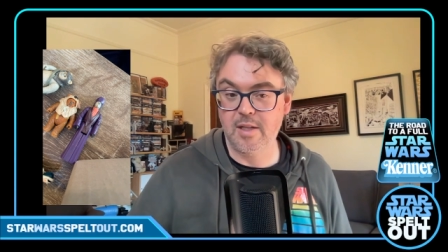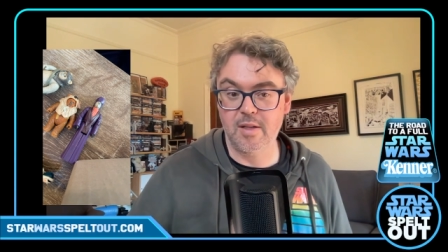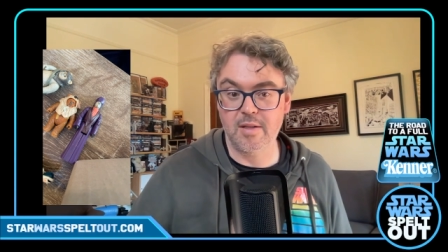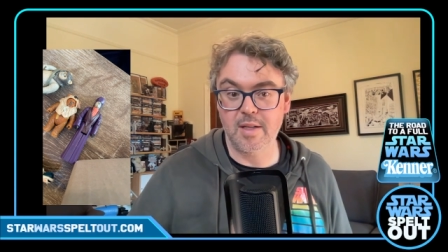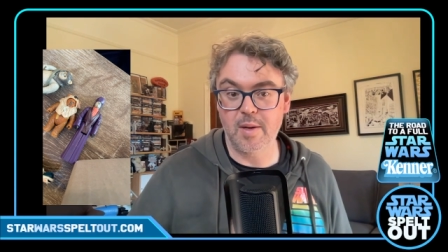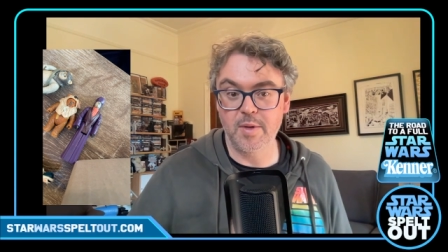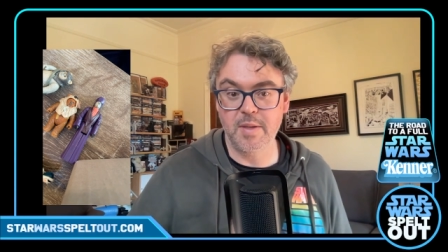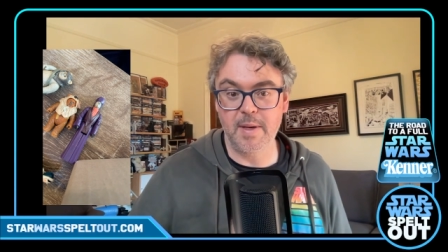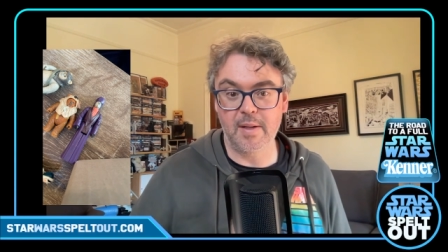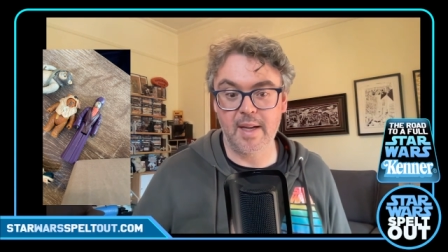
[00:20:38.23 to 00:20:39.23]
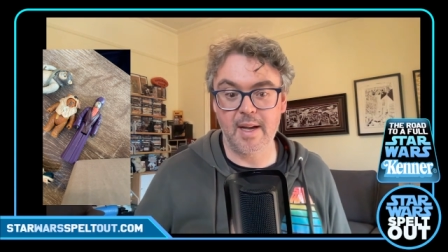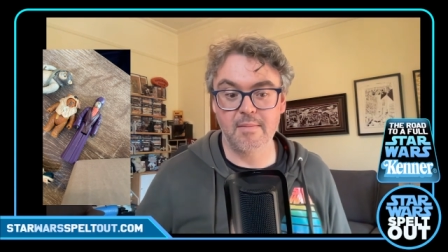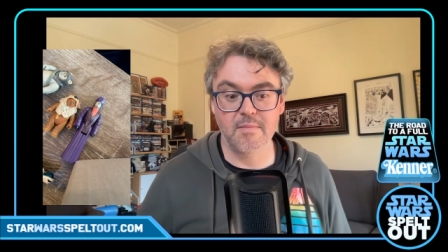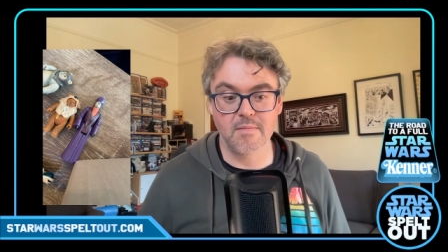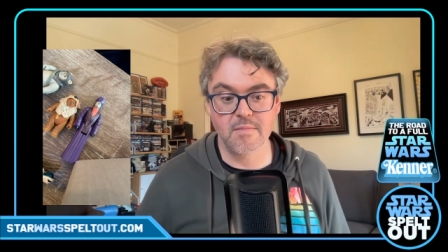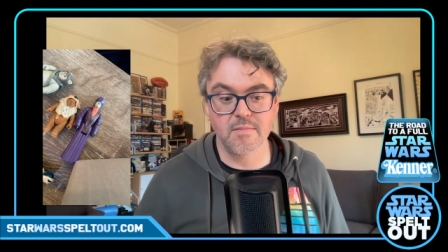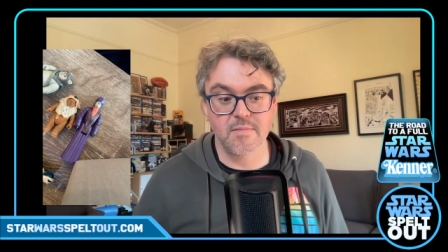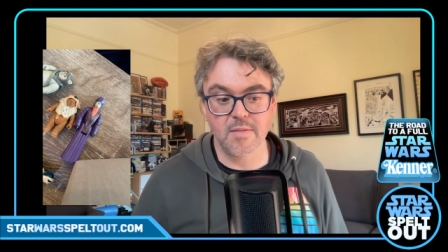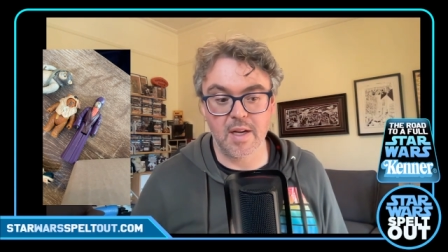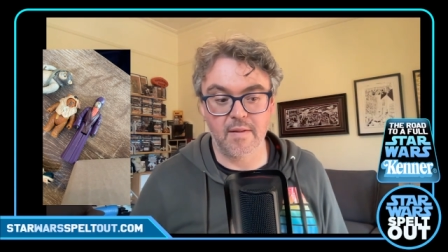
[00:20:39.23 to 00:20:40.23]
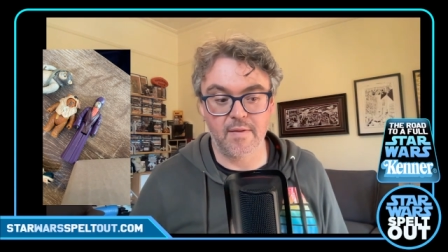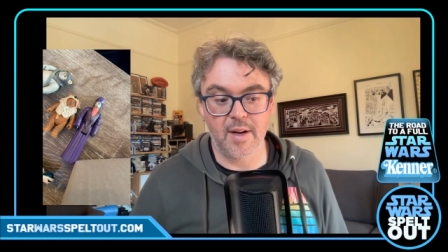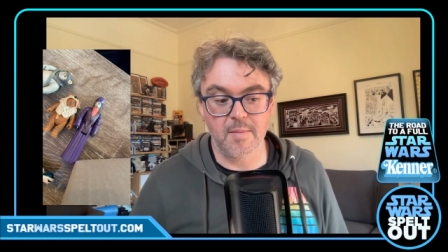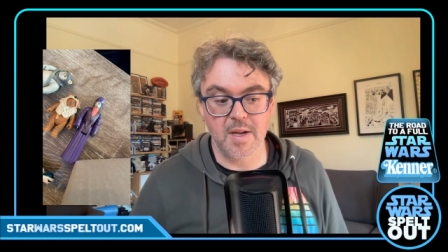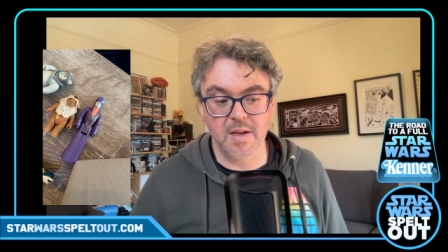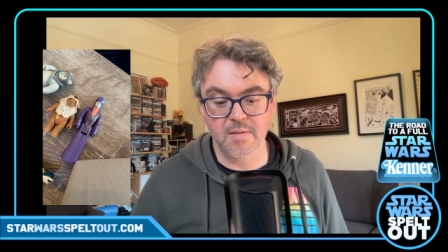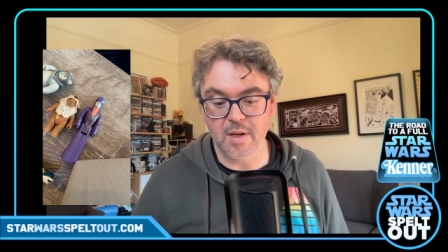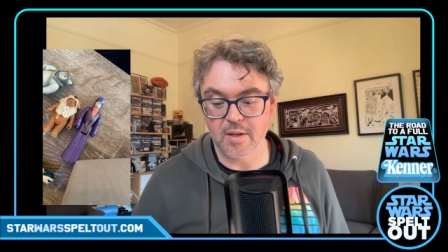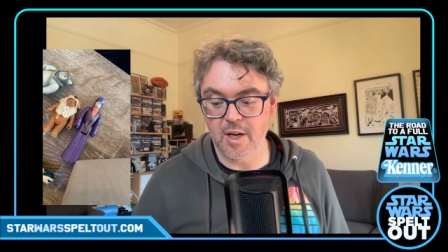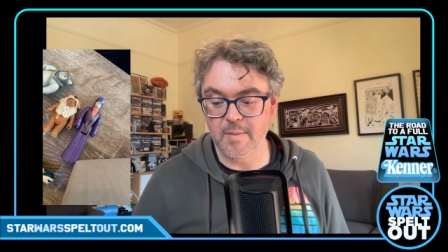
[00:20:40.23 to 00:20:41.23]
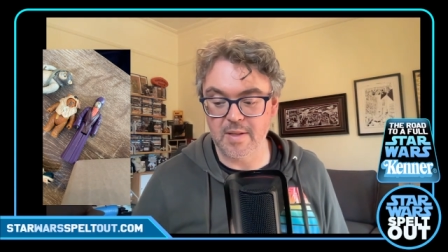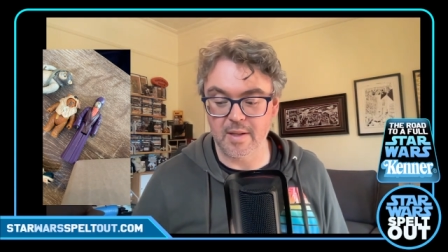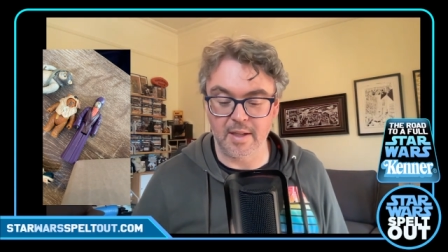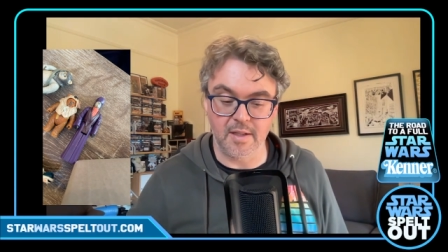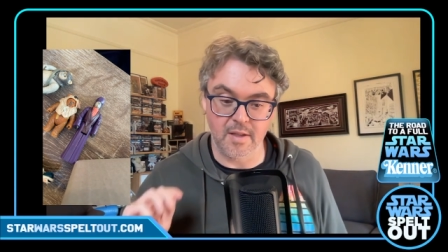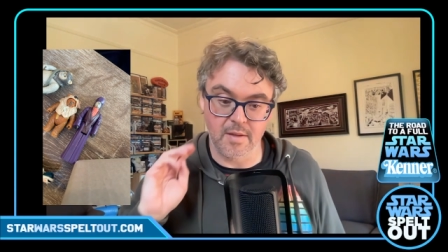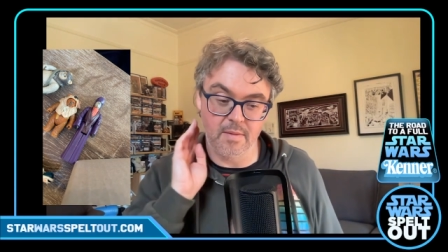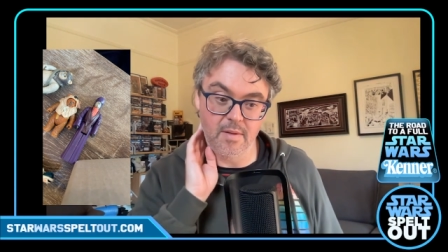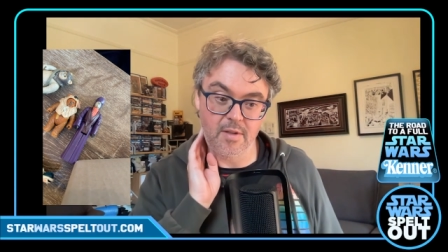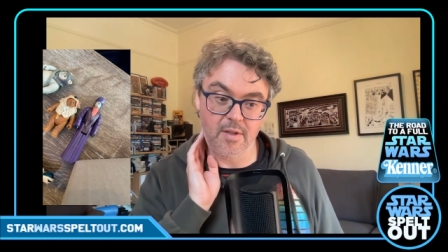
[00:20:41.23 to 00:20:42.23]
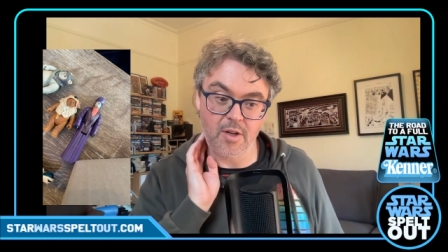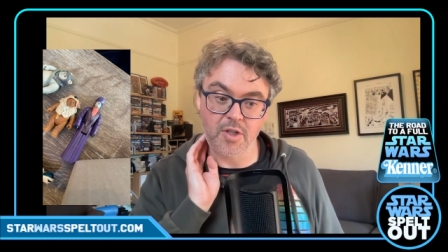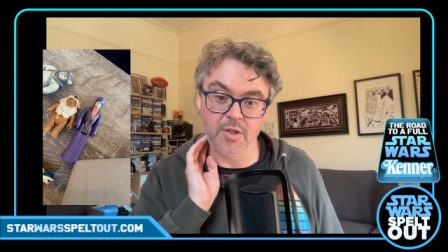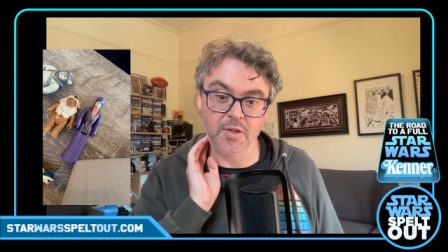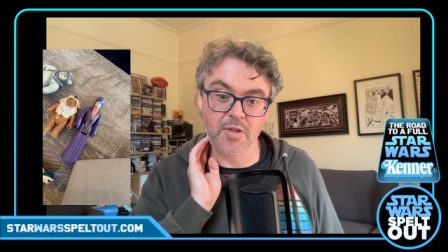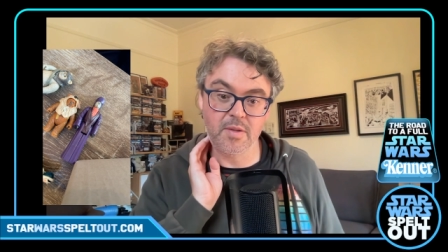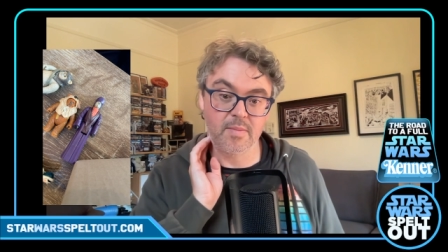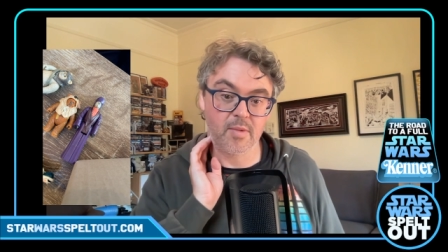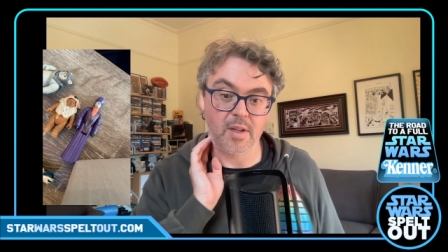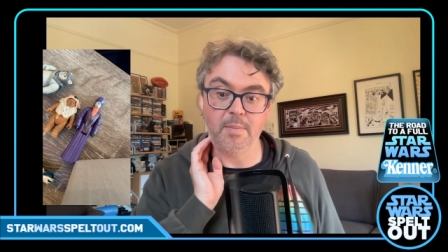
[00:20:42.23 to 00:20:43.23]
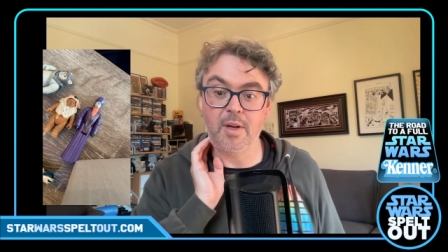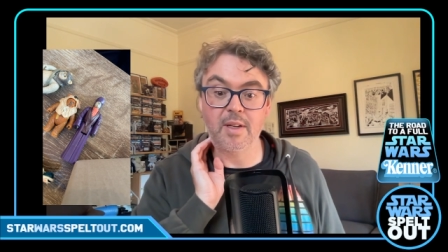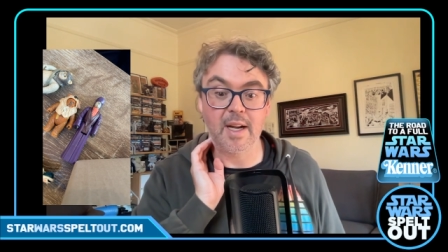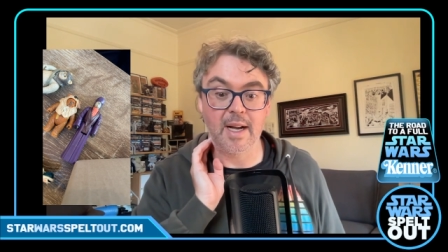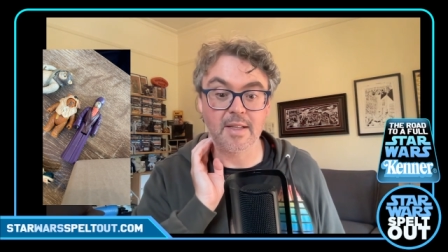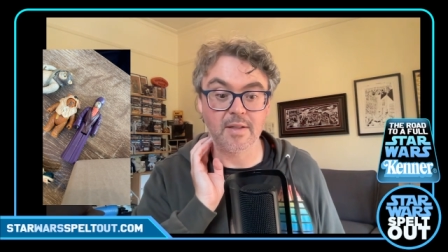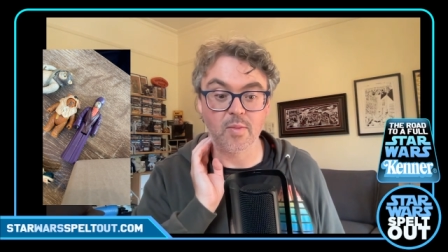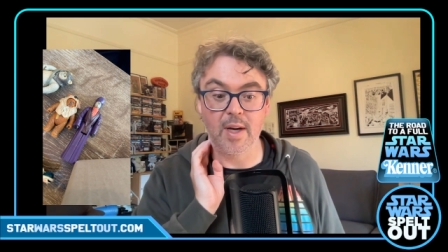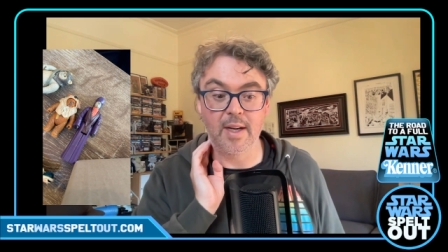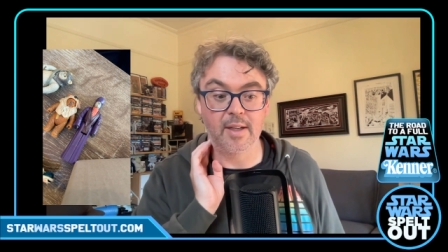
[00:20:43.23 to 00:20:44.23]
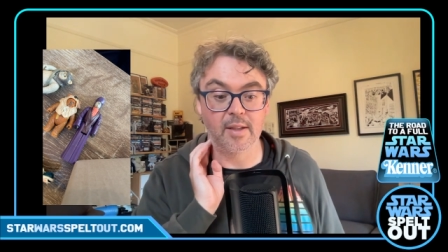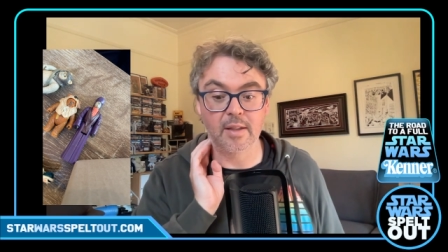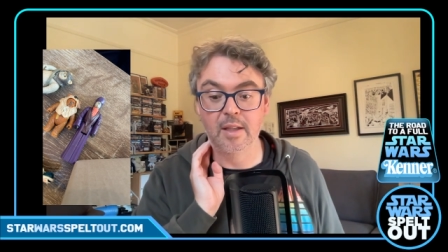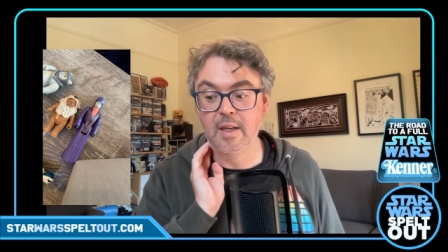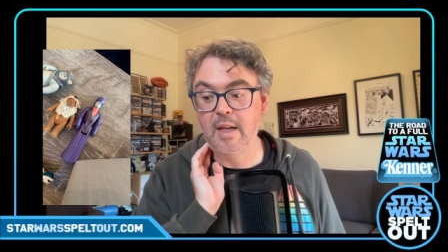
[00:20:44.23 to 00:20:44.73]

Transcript: Star Wars spelt out, you can find me.com. That's got linked to the socials, got the podcast as well,